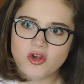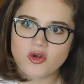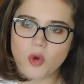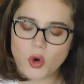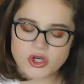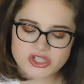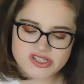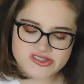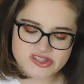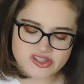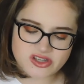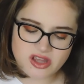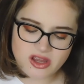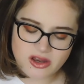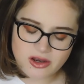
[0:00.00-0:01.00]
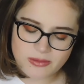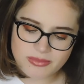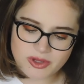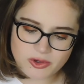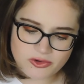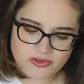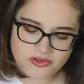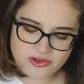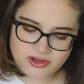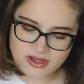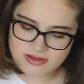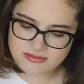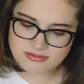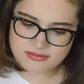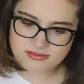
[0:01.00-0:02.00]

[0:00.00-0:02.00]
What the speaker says: gorgeous and beautiful and